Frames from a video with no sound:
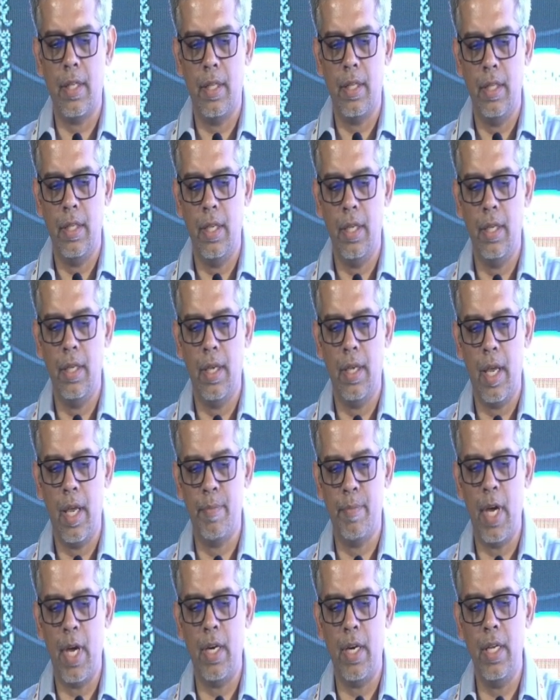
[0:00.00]
the
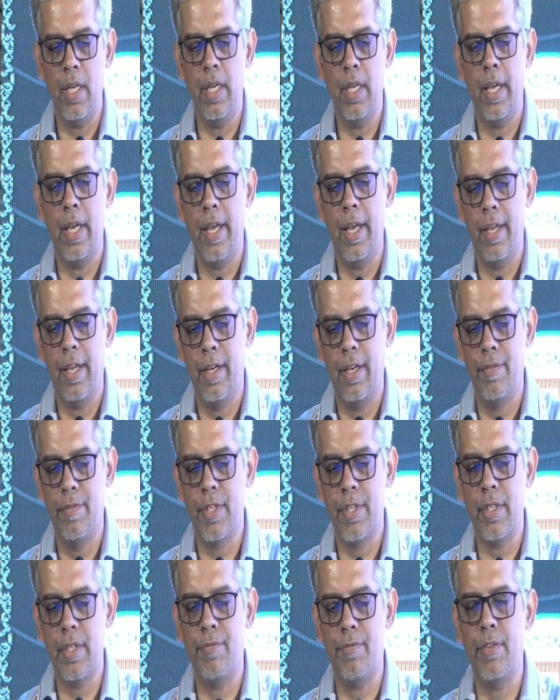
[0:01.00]
MRE liver
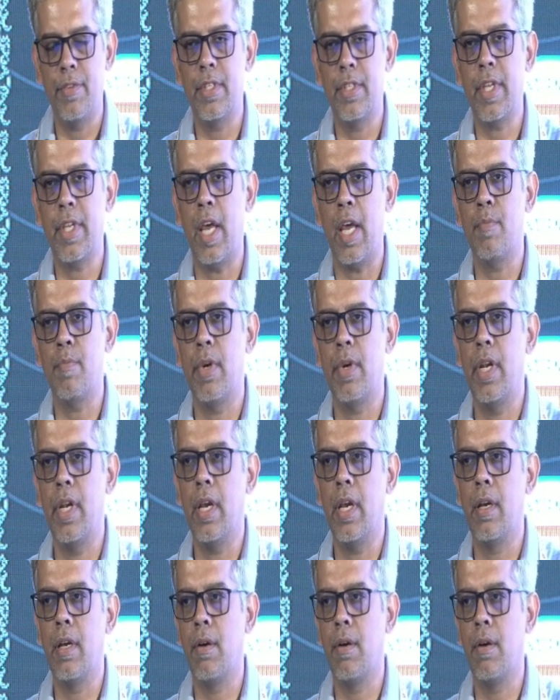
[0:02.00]
stiffness can predict